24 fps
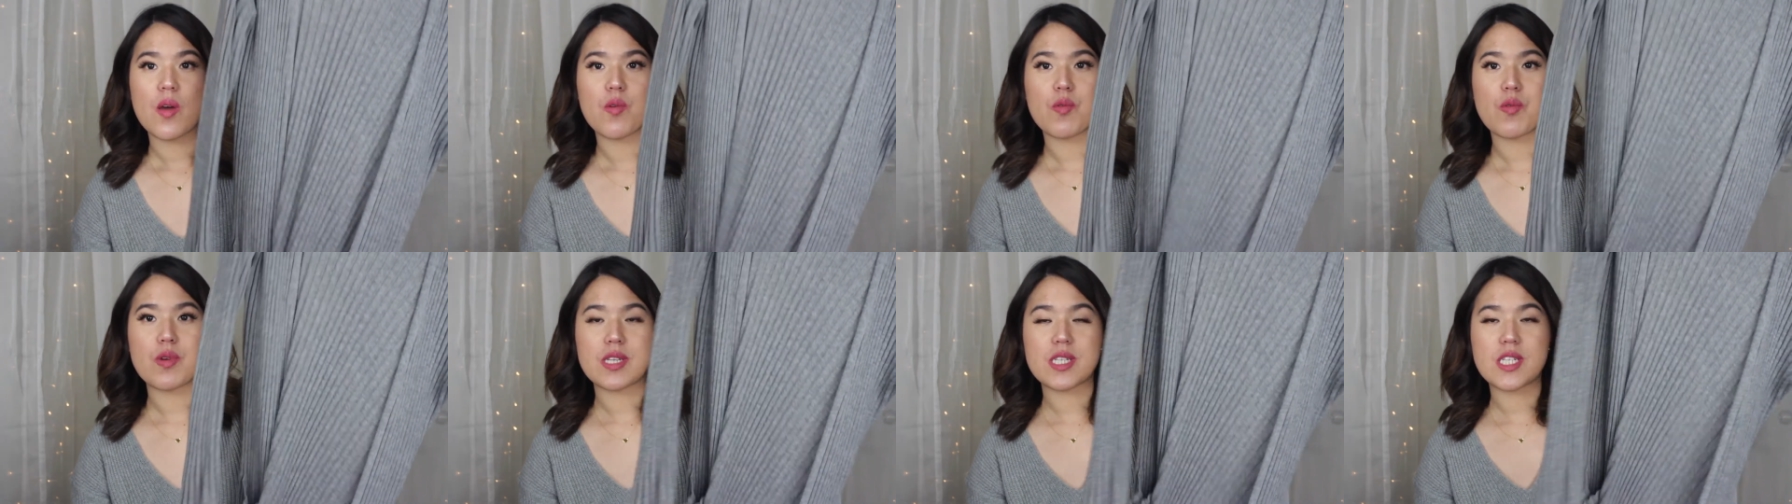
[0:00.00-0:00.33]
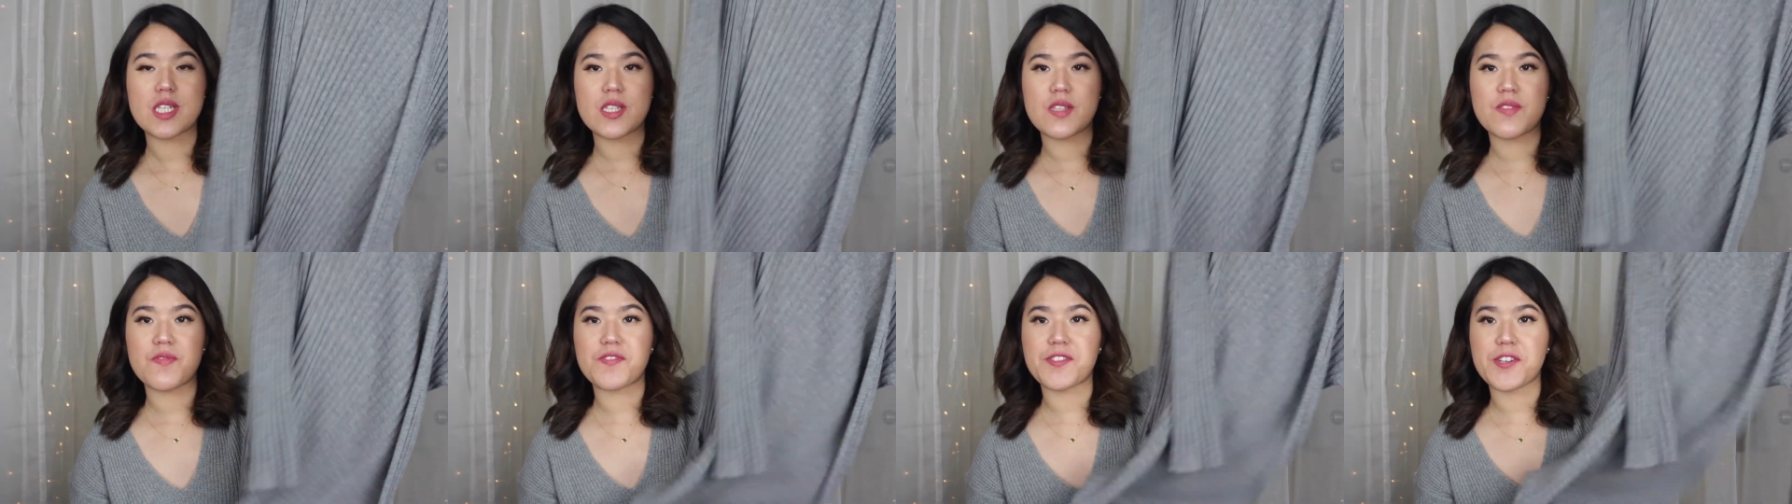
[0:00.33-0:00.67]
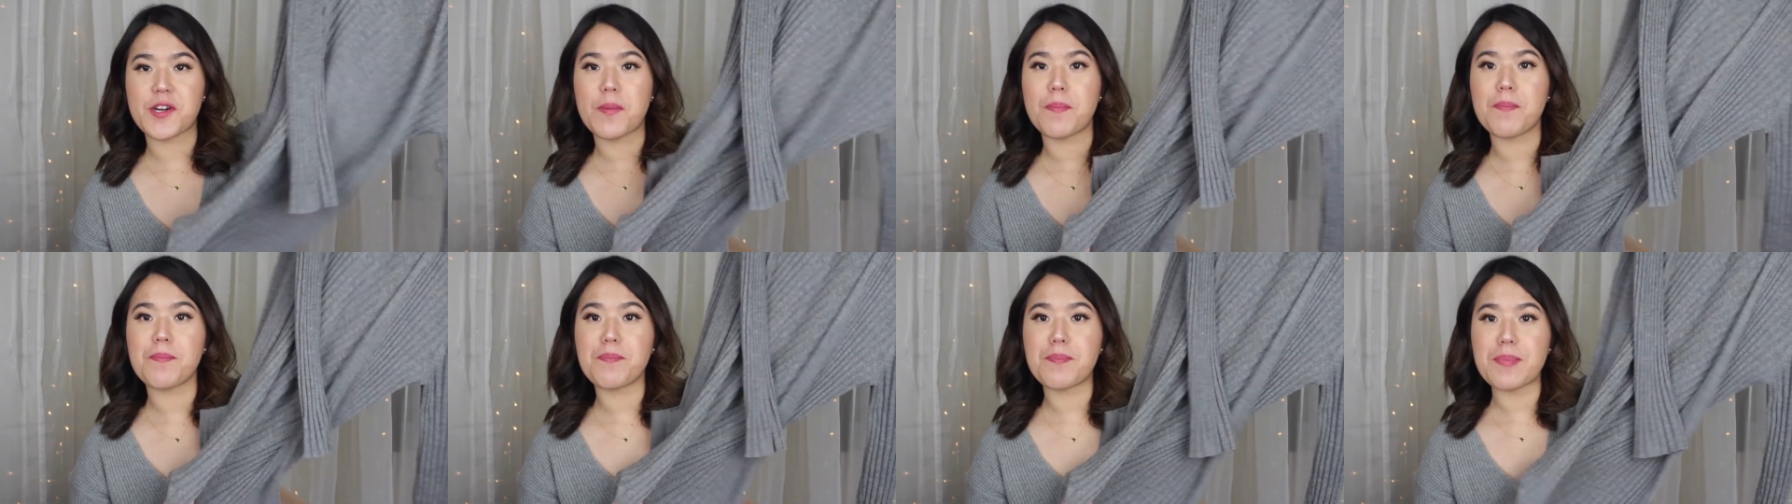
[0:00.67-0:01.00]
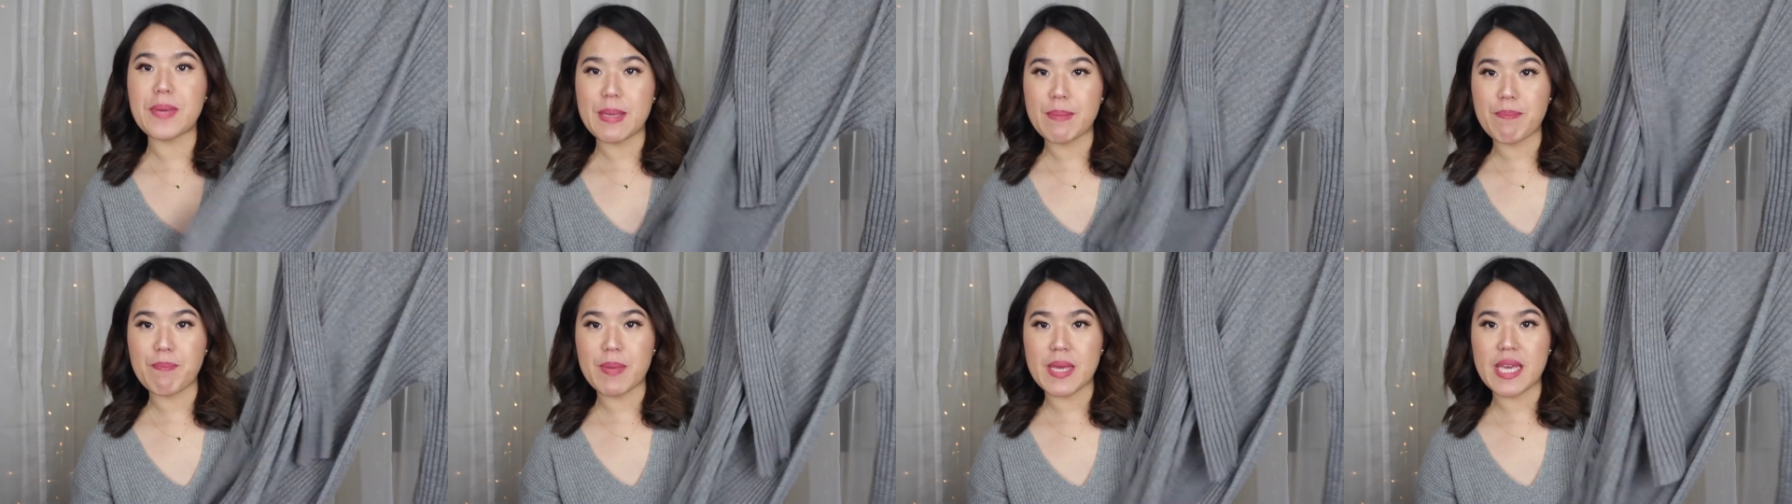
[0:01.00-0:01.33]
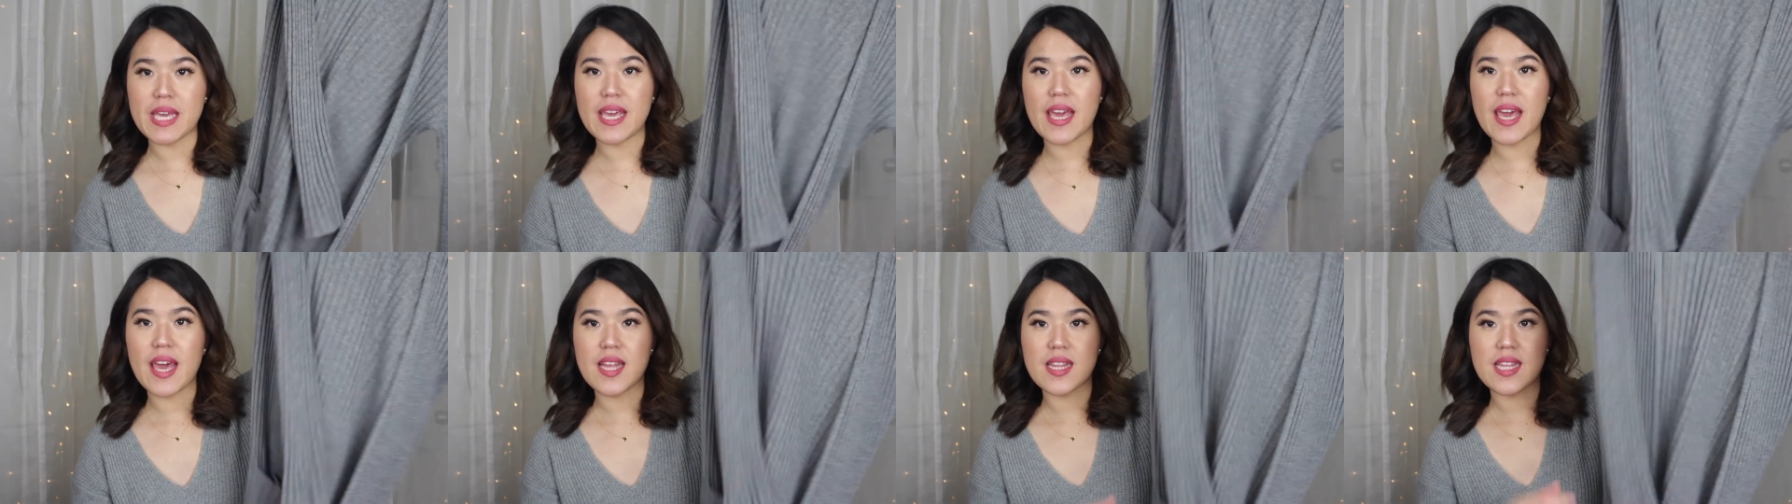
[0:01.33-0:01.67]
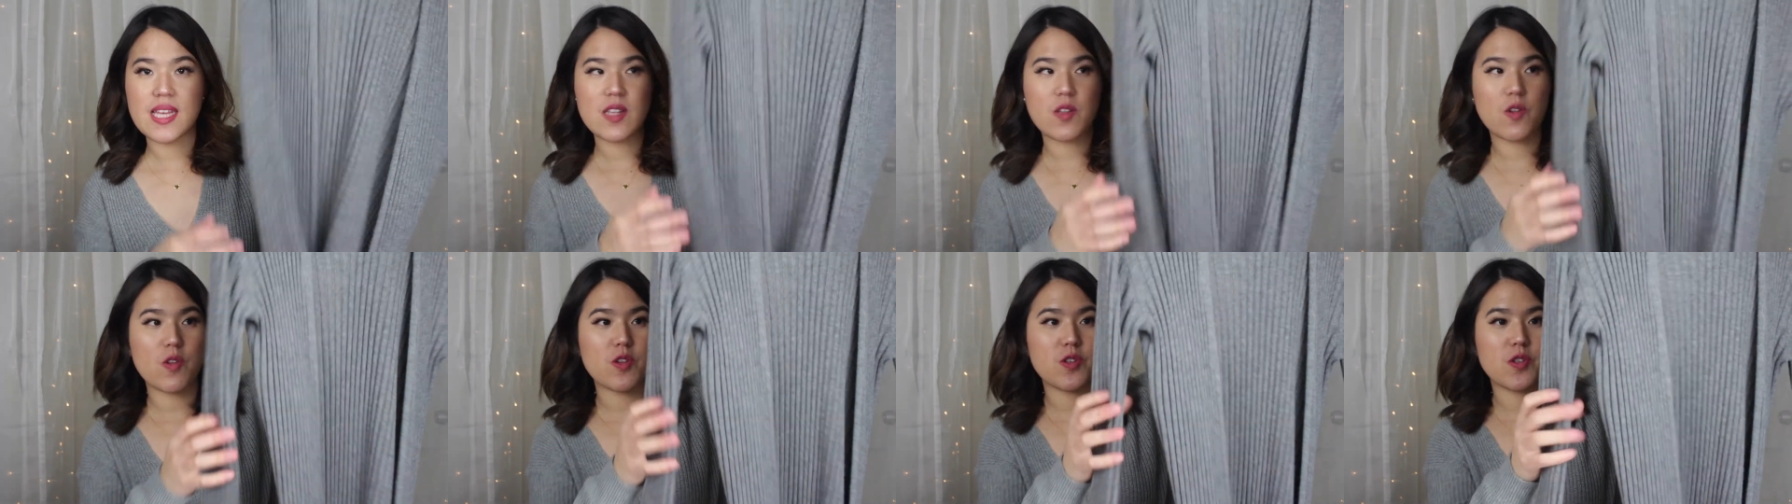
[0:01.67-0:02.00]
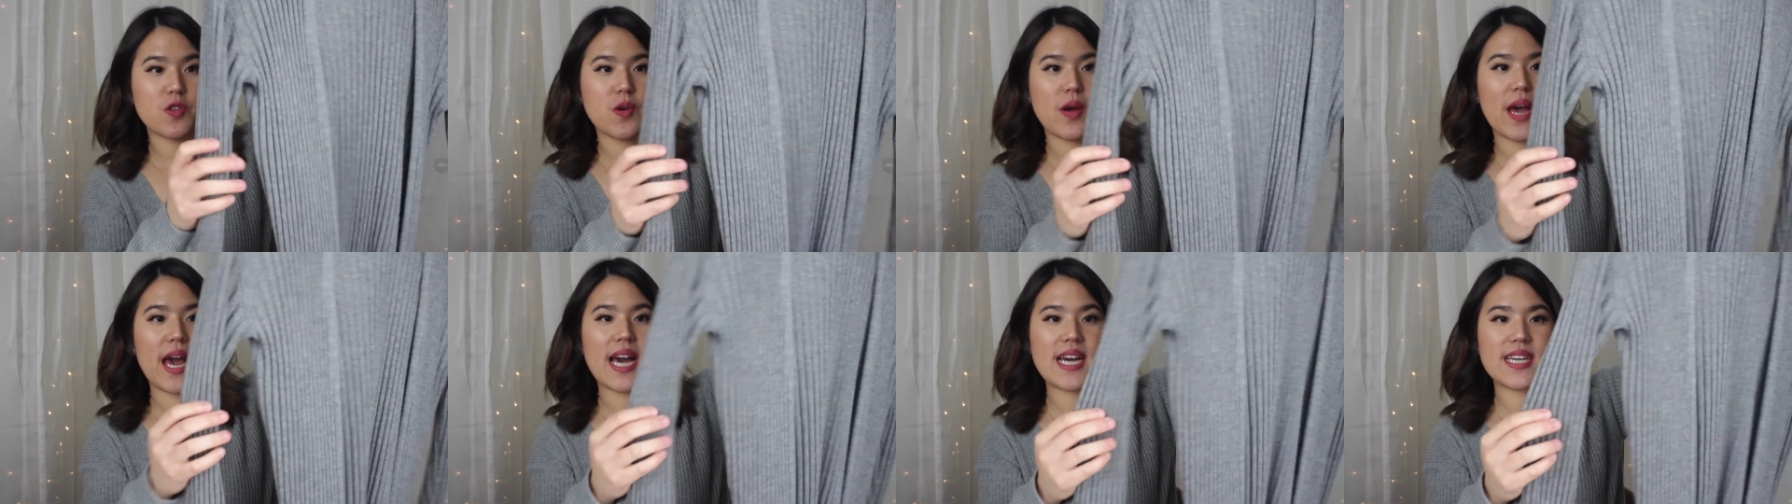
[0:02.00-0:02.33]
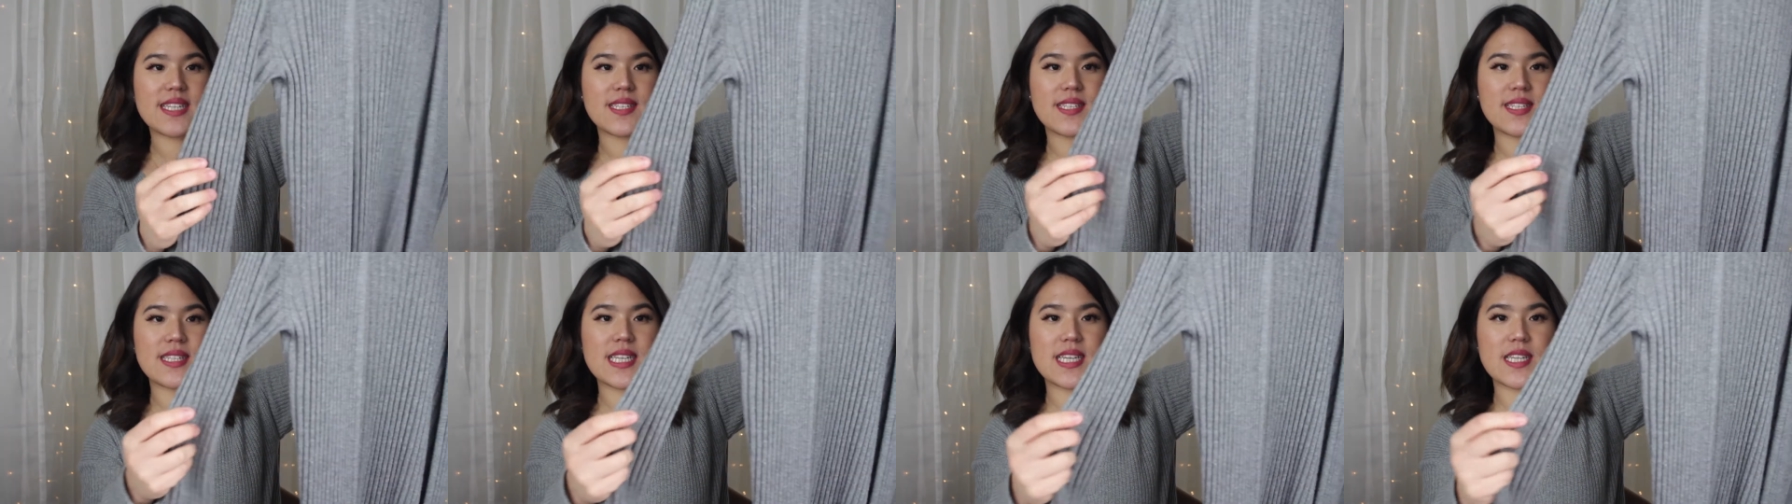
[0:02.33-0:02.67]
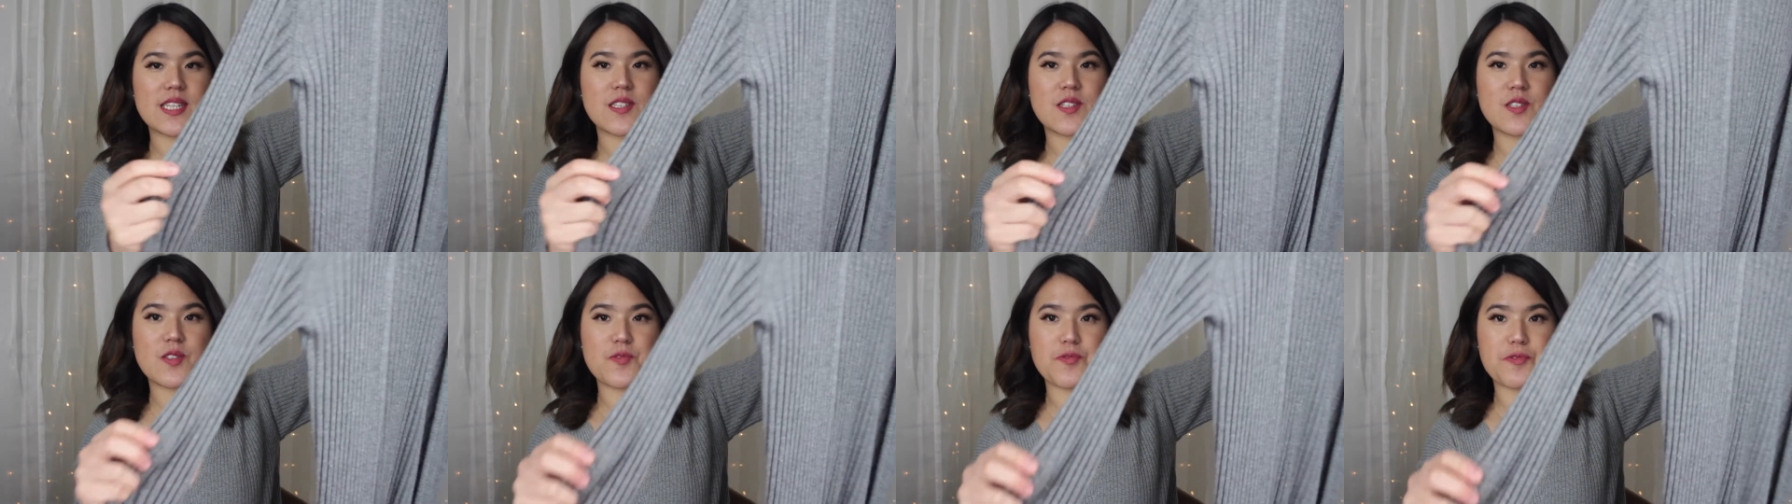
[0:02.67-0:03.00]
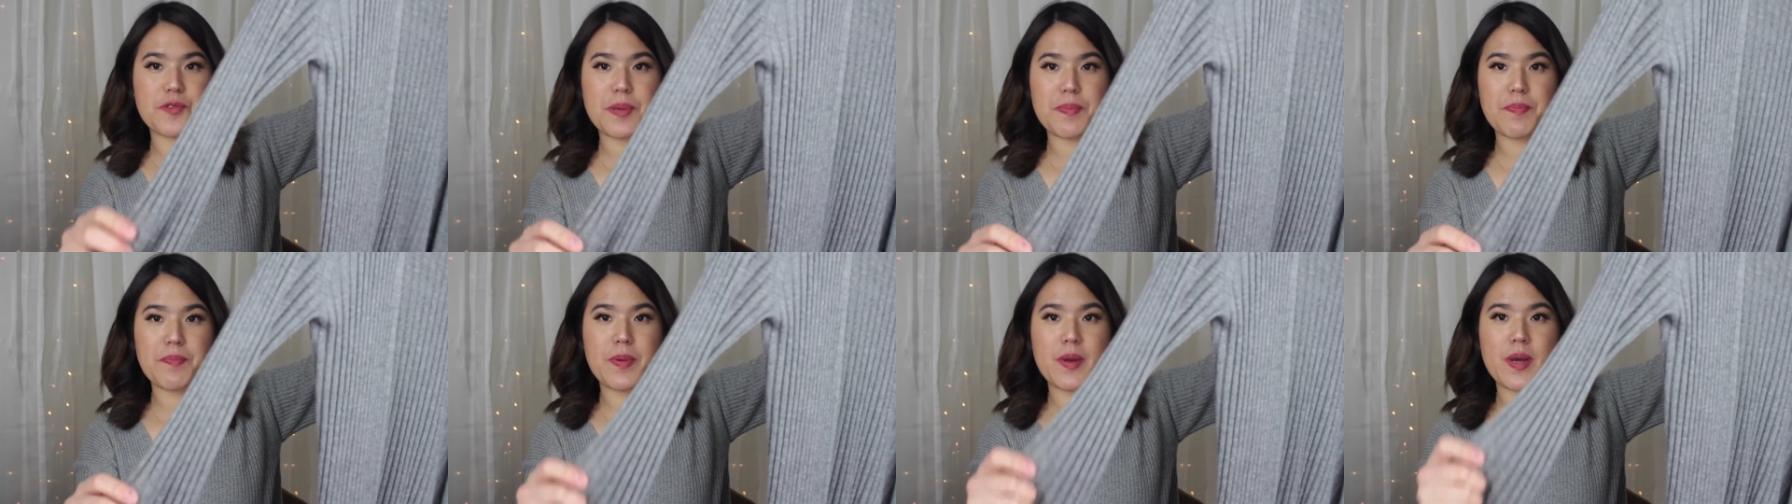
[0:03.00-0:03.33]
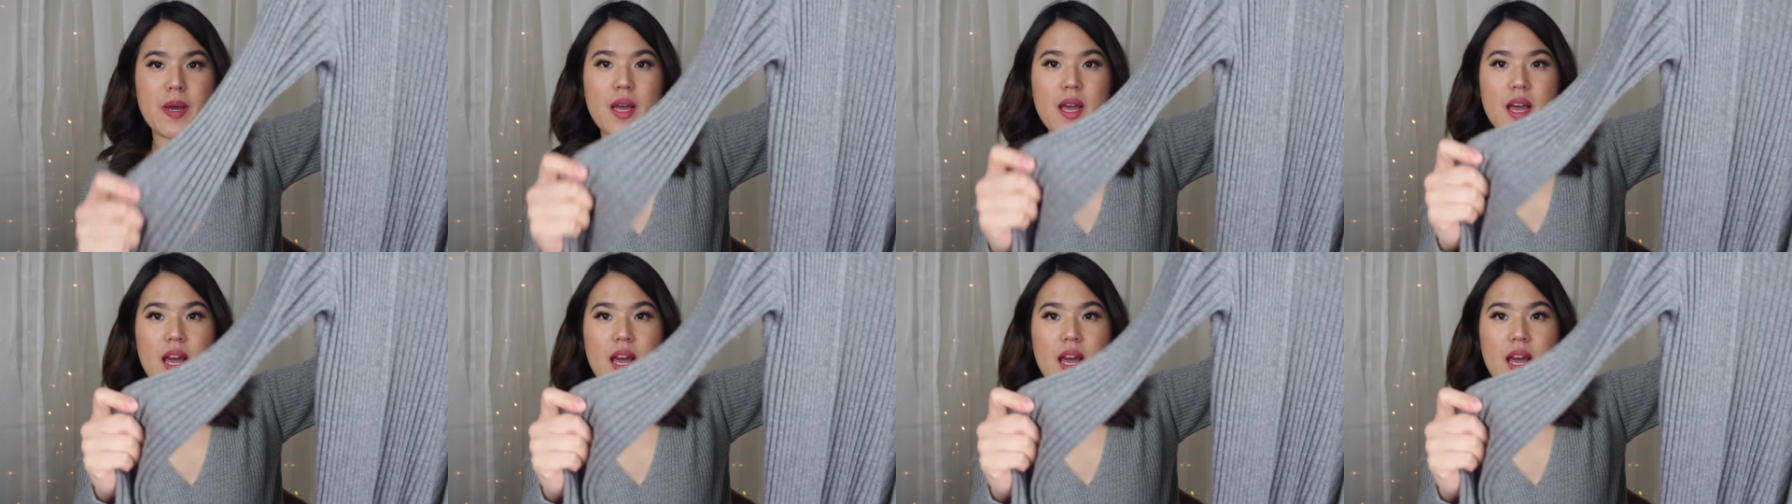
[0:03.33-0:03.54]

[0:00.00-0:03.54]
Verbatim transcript: which is from B P, and it also has this rip